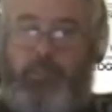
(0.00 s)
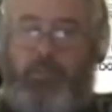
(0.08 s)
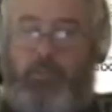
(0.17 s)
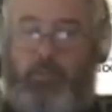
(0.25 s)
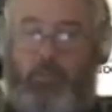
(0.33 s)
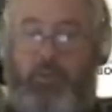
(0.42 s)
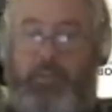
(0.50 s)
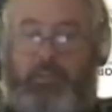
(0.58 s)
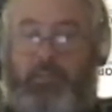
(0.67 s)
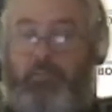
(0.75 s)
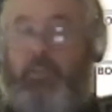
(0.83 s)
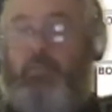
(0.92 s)

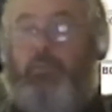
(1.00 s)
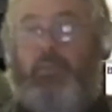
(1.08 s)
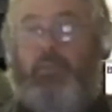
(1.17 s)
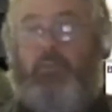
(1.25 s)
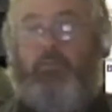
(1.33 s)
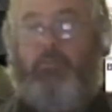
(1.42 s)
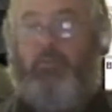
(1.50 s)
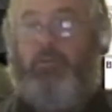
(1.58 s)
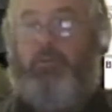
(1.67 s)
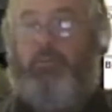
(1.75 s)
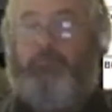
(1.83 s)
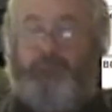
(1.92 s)
connectivity when you go
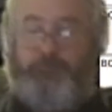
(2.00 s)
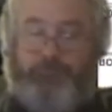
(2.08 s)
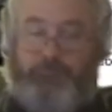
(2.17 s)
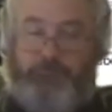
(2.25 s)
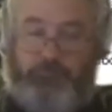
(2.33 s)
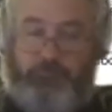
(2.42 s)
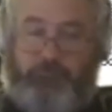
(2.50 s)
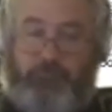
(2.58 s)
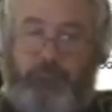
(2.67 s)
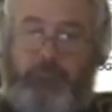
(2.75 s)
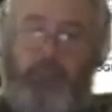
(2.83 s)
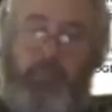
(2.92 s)
flying.
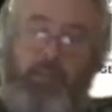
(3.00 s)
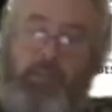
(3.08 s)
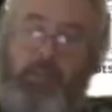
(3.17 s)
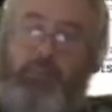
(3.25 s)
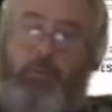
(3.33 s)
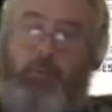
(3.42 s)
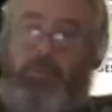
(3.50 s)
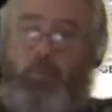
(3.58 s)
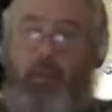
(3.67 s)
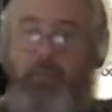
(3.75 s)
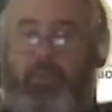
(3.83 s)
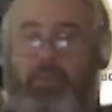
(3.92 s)
So we do
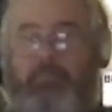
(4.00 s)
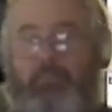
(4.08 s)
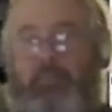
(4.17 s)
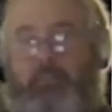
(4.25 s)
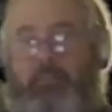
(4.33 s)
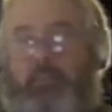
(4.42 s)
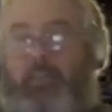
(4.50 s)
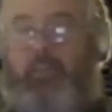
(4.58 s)
our best in the